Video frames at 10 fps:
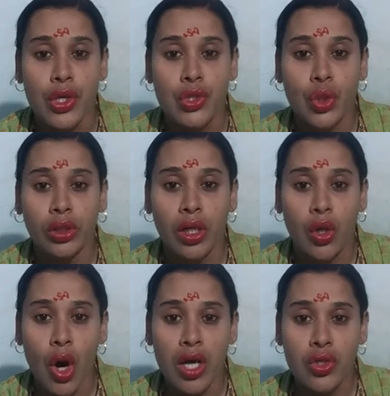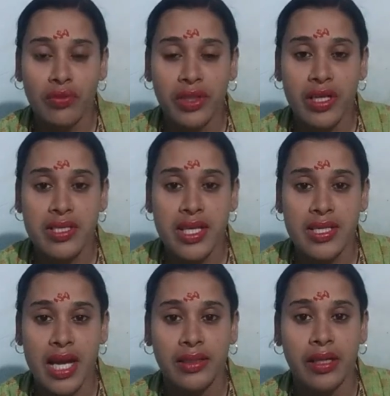So the cause of the
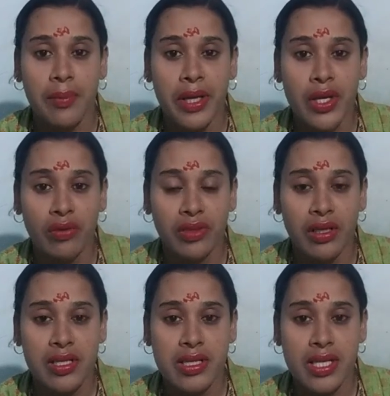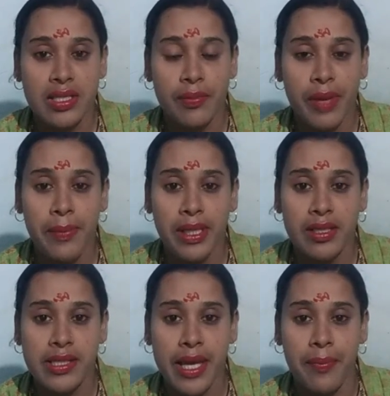disease and the remedy of the disease may be
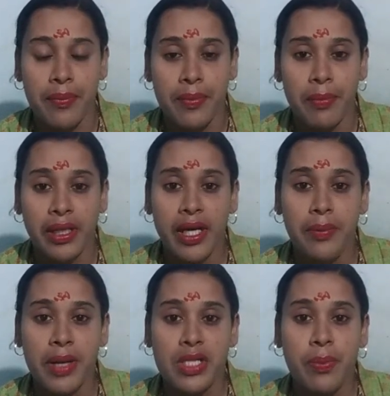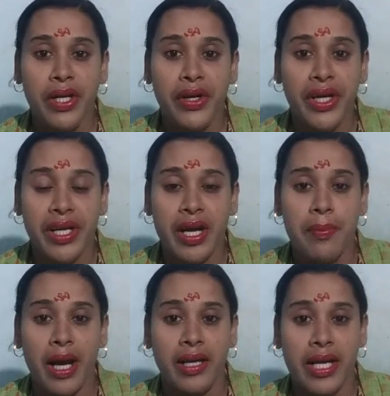the same, but it must be
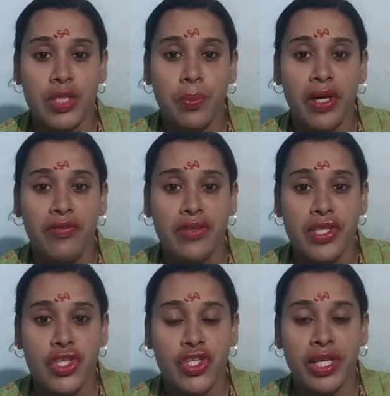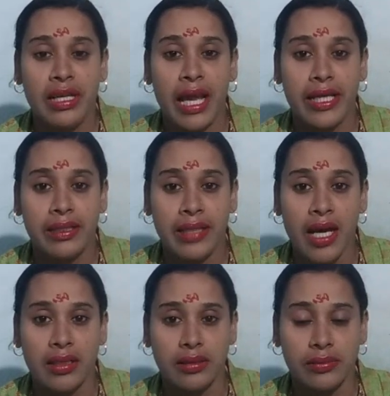treated by an expert physician like
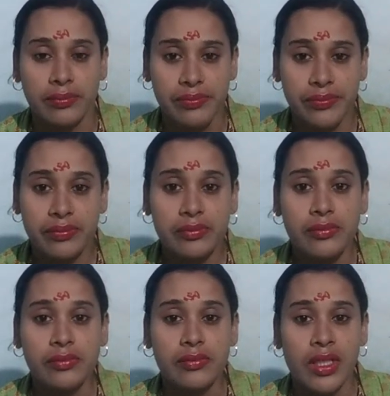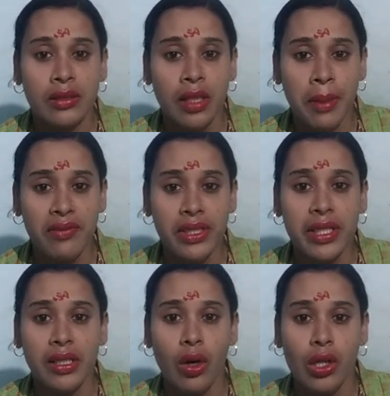Narad. The Bhagavad
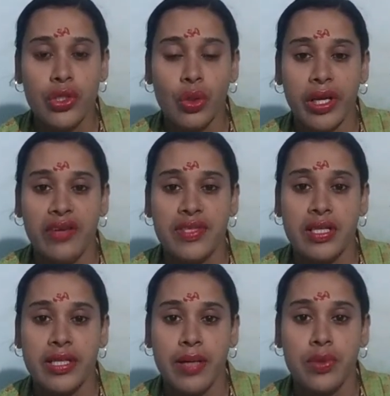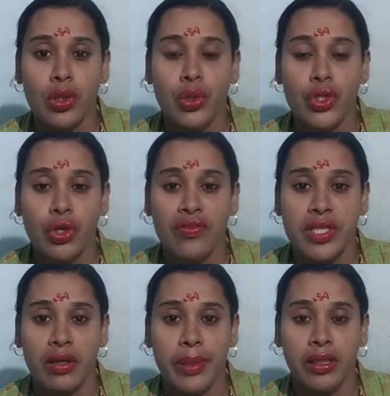Gita also gives the same solution of
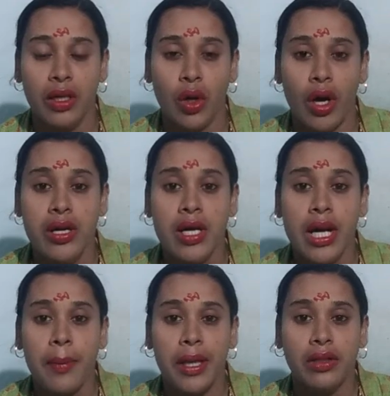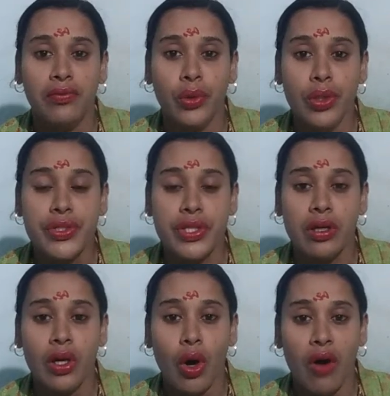serving the Lord by the
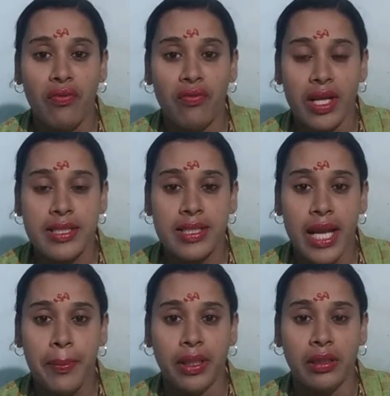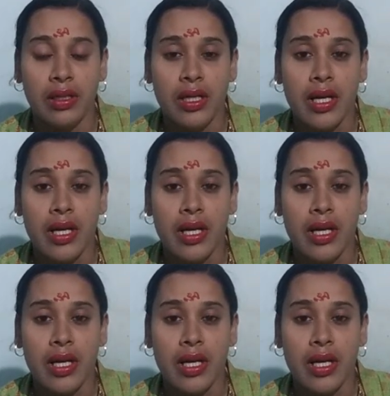fruits of one's labor.